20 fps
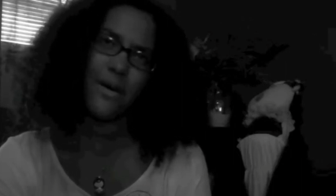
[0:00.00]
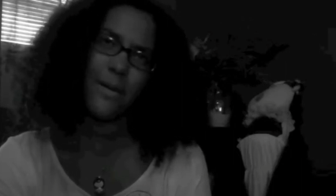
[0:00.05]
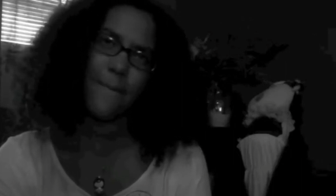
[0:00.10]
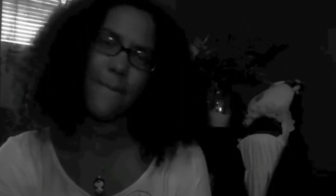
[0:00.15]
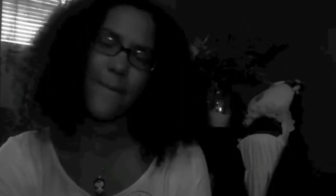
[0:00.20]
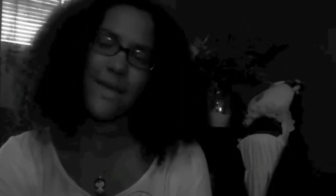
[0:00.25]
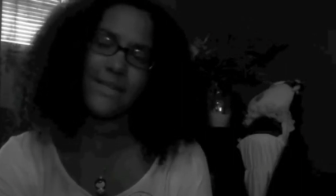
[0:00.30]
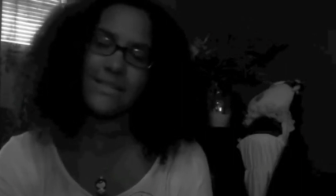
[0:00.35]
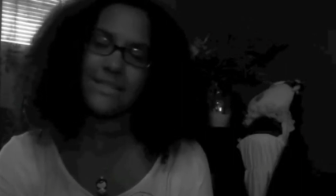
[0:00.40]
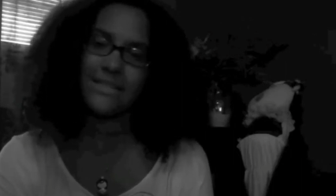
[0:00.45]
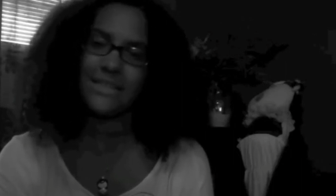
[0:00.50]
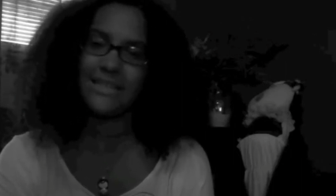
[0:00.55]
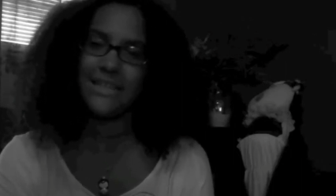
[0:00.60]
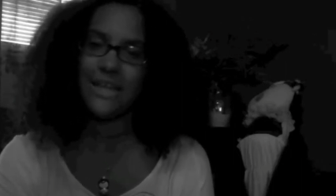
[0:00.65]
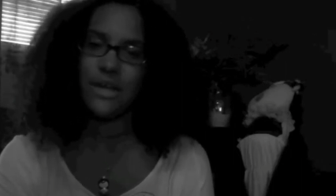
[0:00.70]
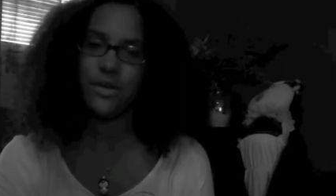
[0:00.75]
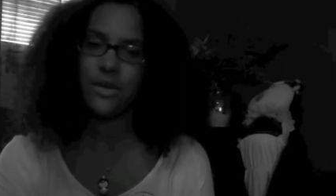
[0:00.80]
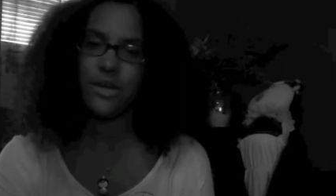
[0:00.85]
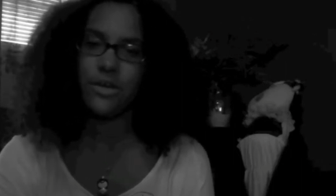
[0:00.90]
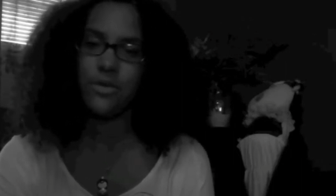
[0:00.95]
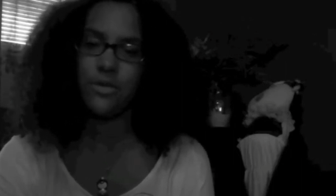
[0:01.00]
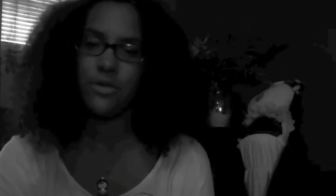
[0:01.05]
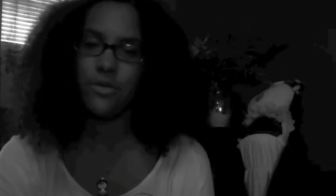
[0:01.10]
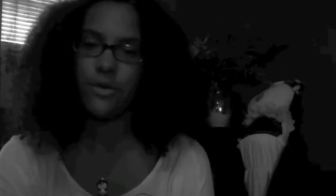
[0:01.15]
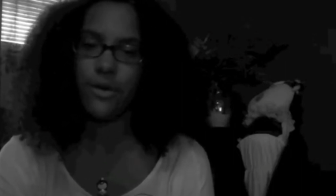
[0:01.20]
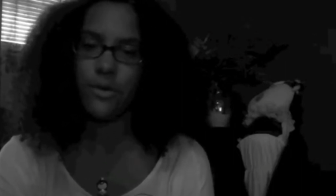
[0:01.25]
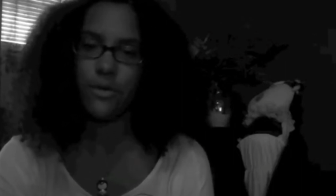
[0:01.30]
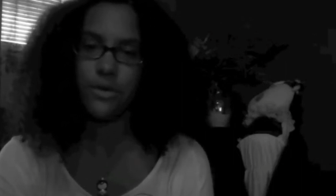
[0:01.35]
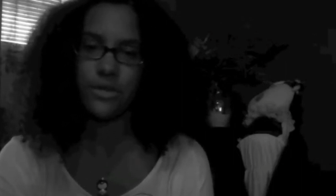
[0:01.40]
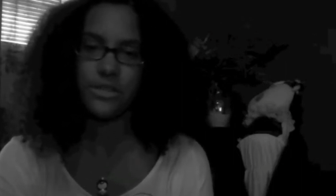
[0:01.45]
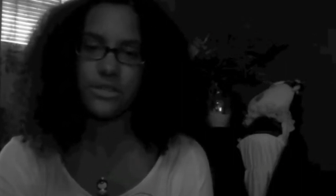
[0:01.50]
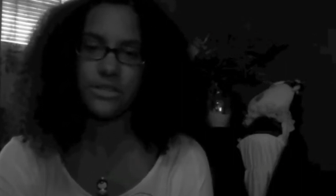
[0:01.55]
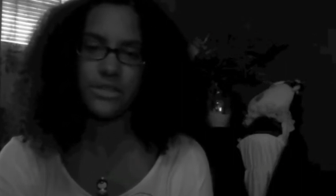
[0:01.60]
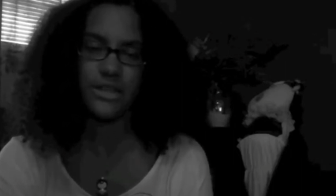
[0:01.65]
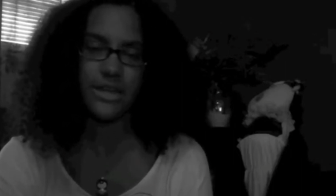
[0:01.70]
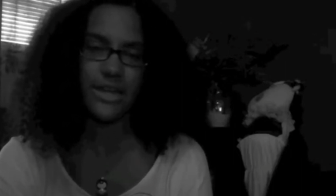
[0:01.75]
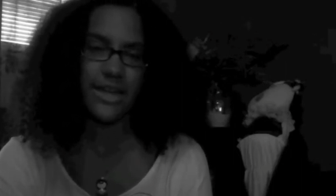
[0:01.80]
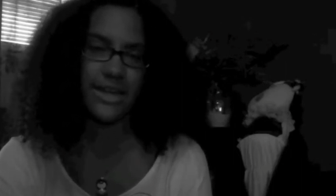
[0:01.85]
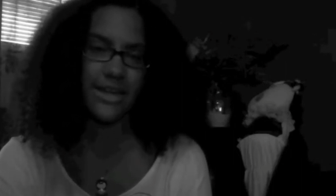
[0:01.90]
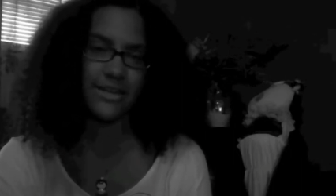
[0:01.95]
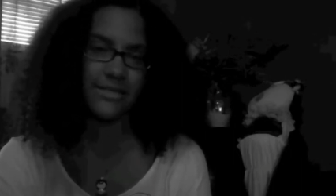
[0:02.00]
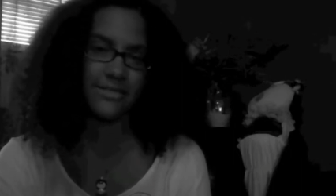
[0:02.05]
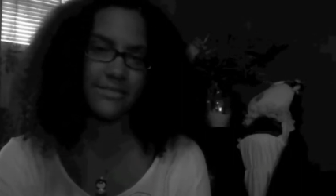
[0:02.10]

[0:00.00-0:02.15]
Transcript: basically they created who I was today